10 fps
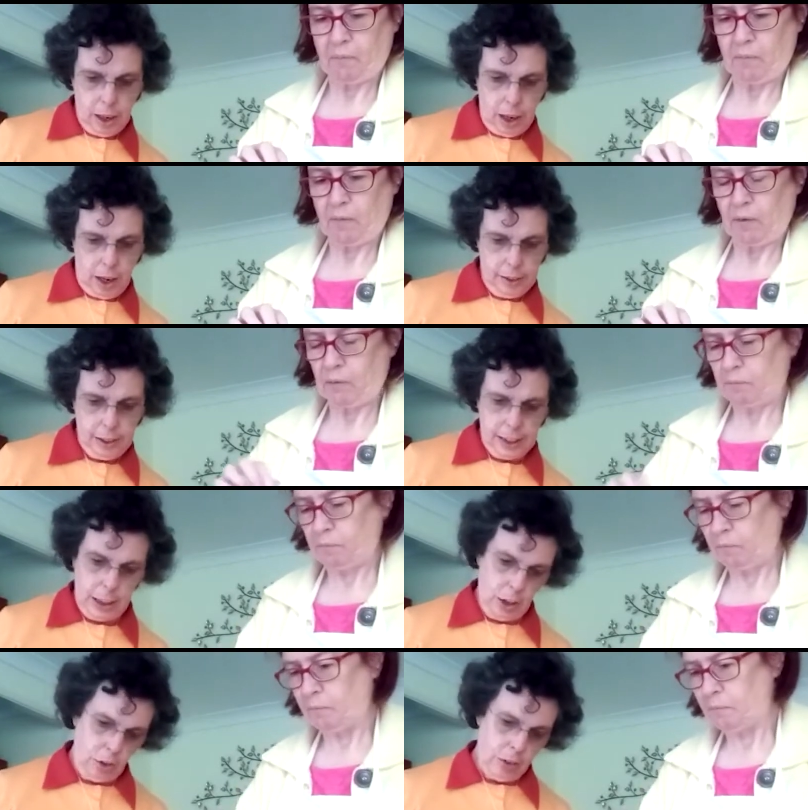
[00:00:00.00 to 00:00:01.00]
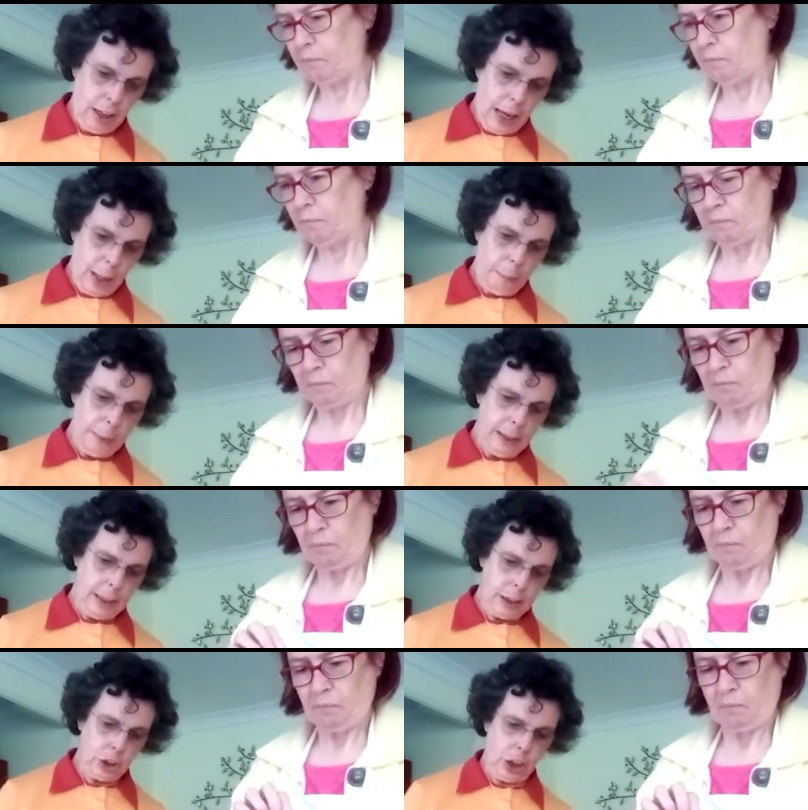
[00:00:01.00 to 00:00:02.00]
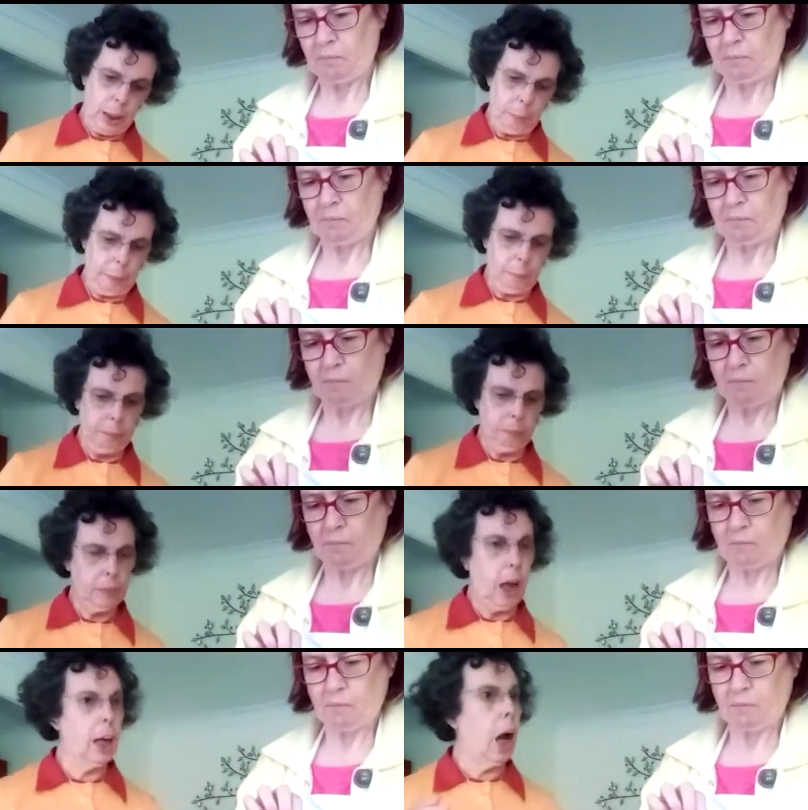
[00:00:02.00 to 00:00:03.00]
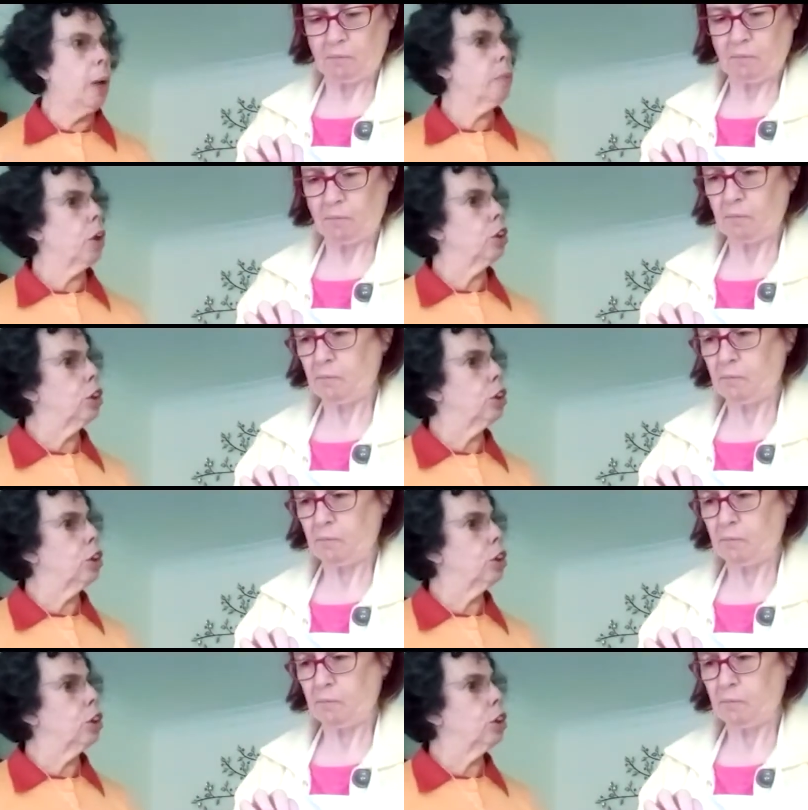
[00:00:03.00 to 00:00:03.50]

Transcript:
Speaker 1: I think he looks a happy little sheep and I'm going to